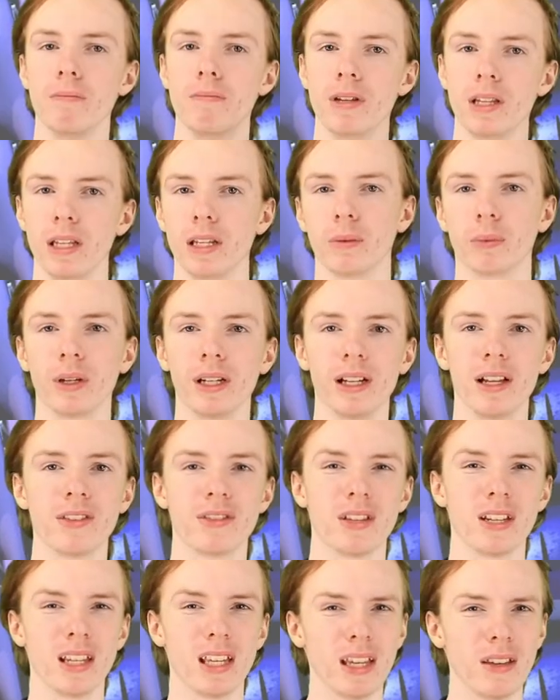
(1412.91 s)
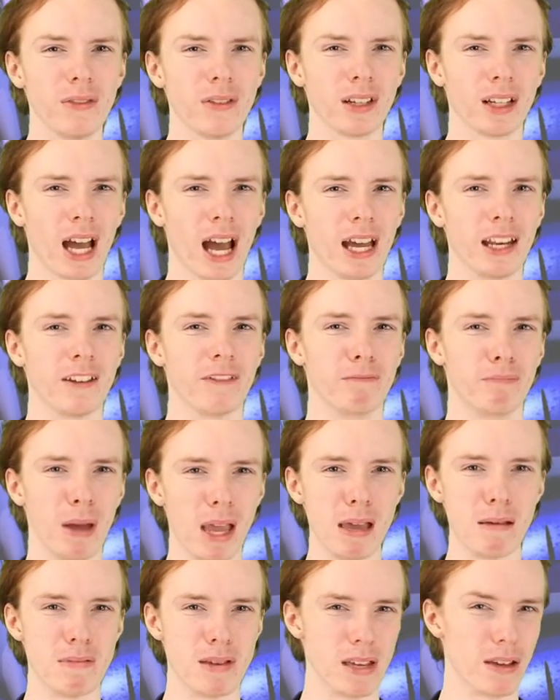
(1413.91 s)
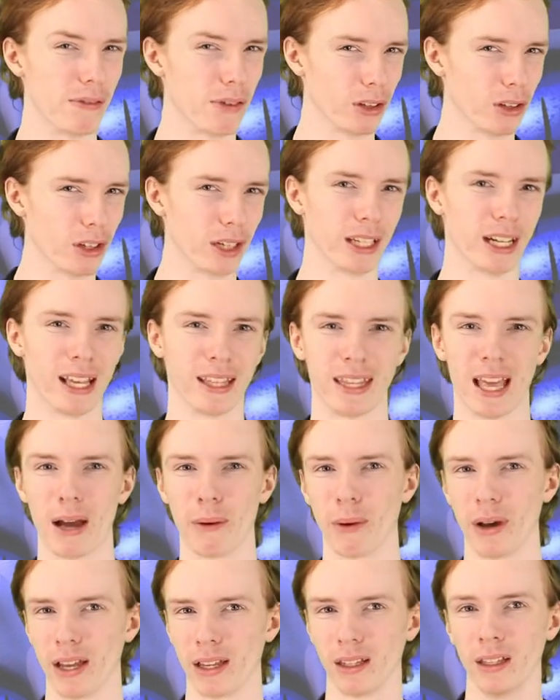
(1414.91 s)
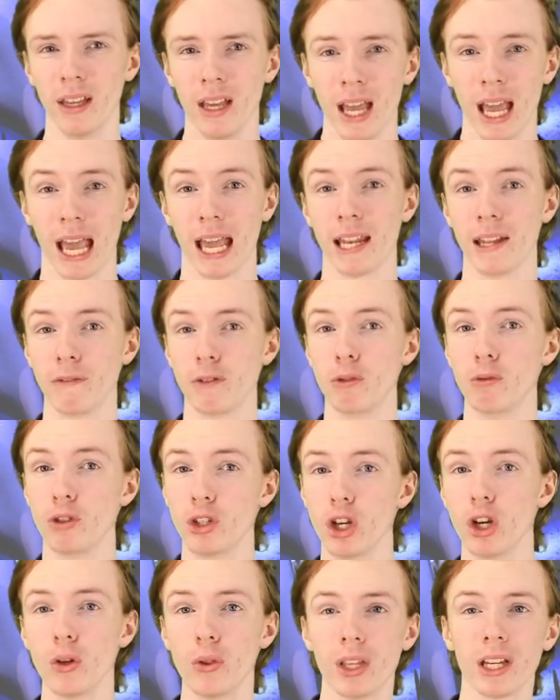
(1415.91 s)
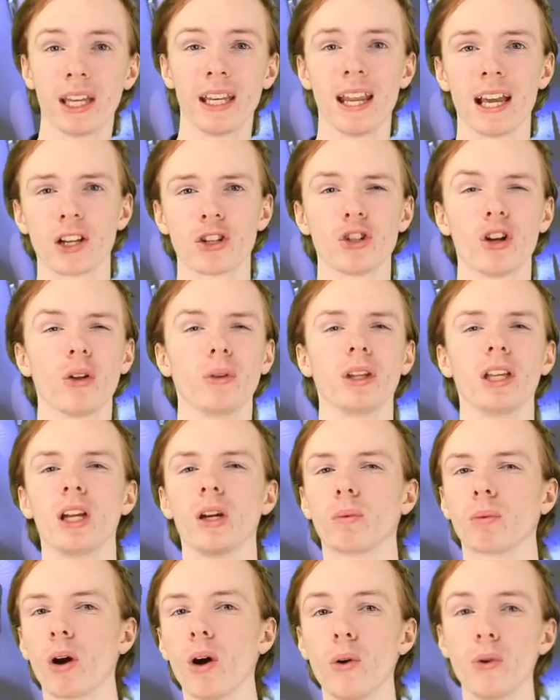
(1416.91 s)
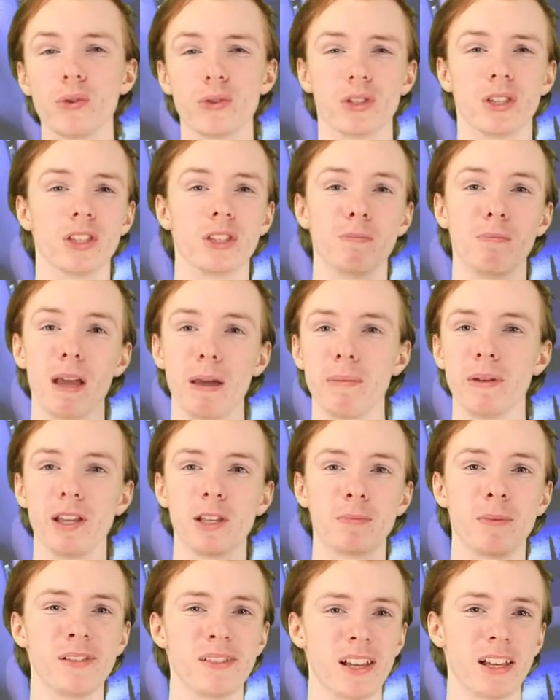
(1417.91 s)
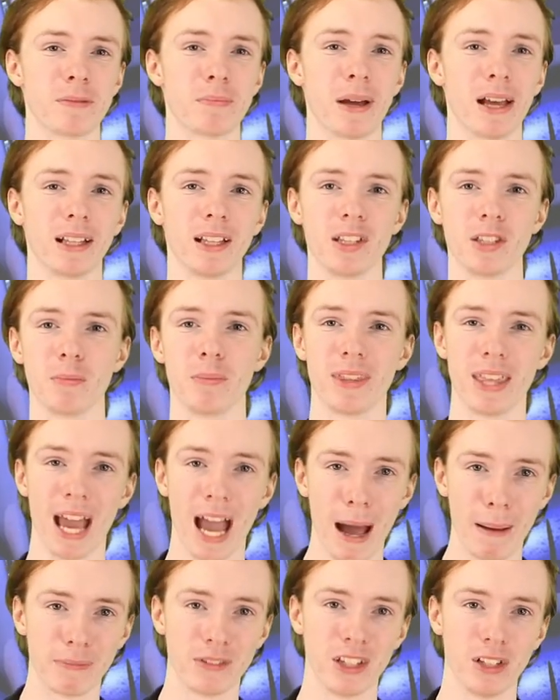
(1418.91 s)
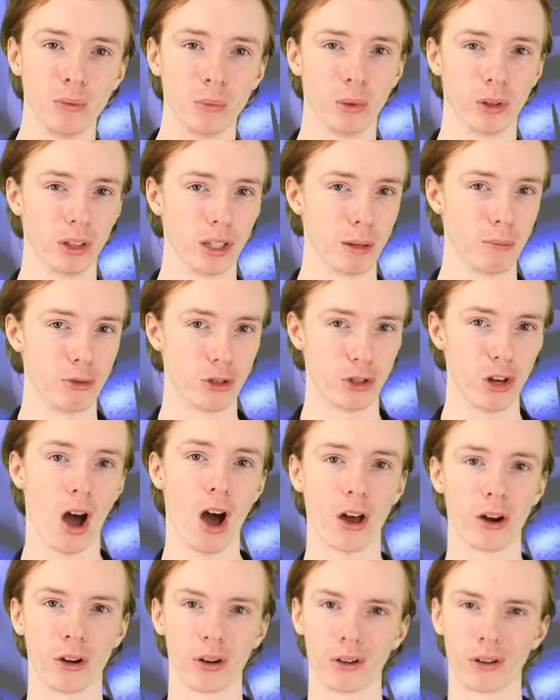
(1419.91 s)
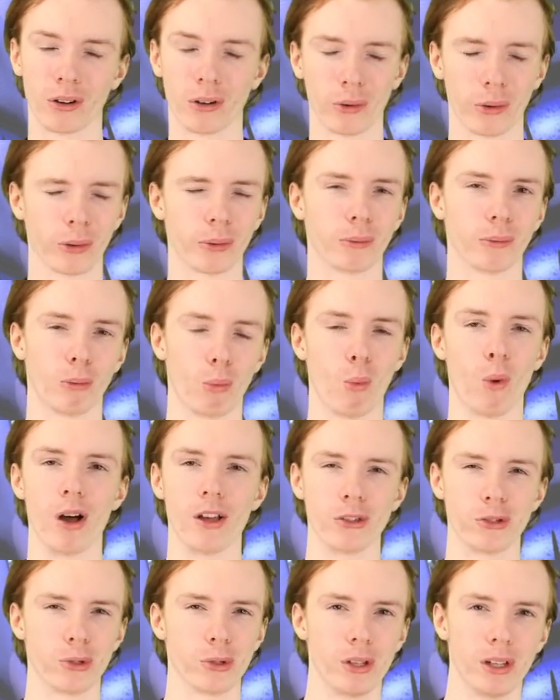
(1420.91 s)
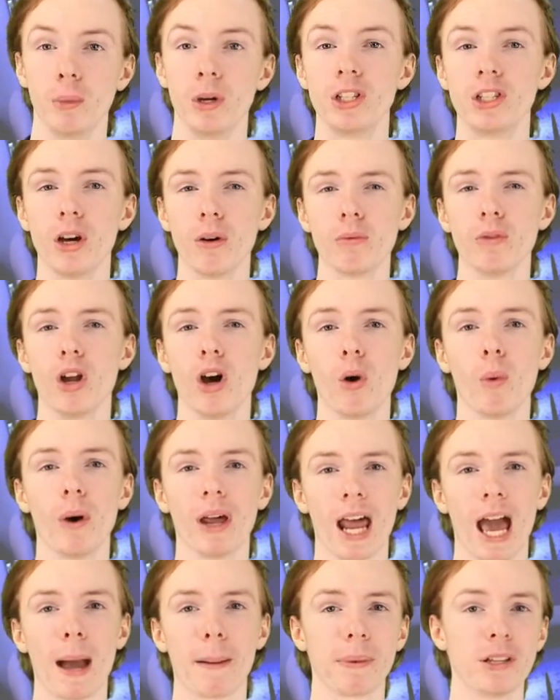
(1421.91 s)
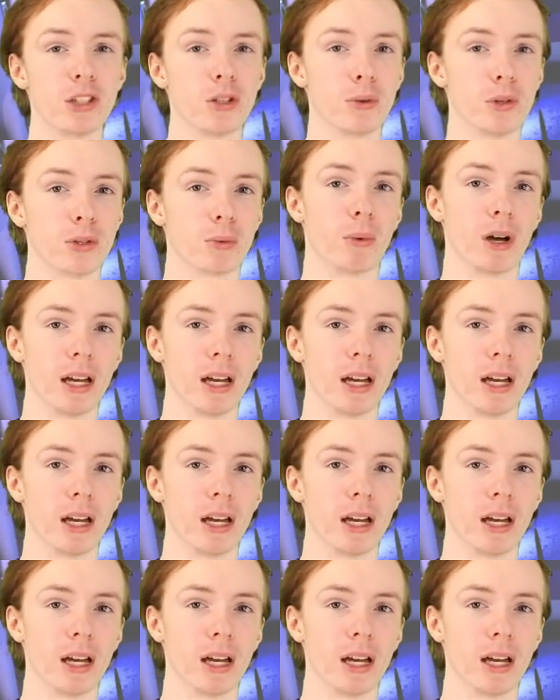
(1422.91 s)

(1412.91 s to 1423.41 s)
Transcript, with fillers: the Minireenas and even kind of baby if you look at it that way. And if you do, the the connection only grows since Baby is possessed by Elizabeth Afton, William's daughter, or was. We don't know what happened to his